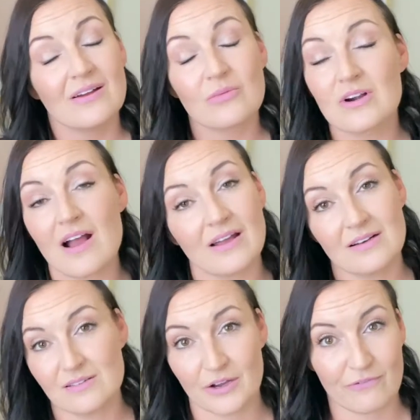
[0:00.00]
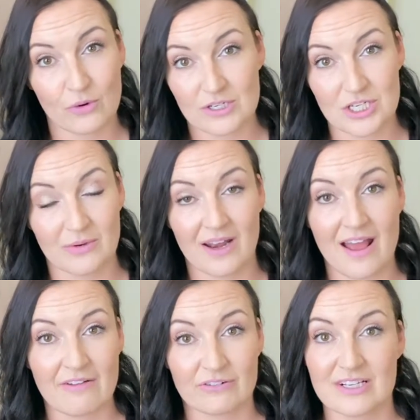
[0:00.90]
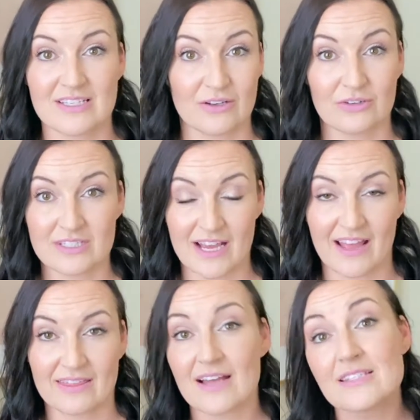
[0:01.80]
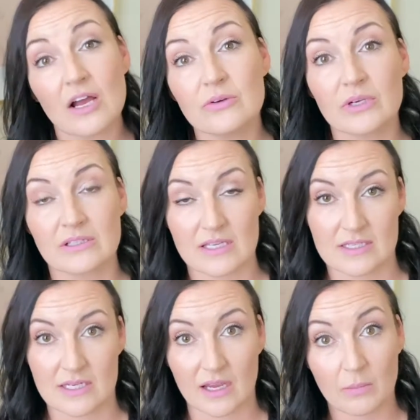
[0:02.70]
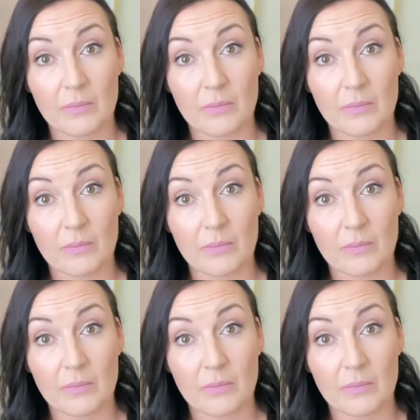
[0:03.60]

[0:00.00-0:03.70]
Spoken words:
We're not going to look forward to it every single day. That's unrealistic.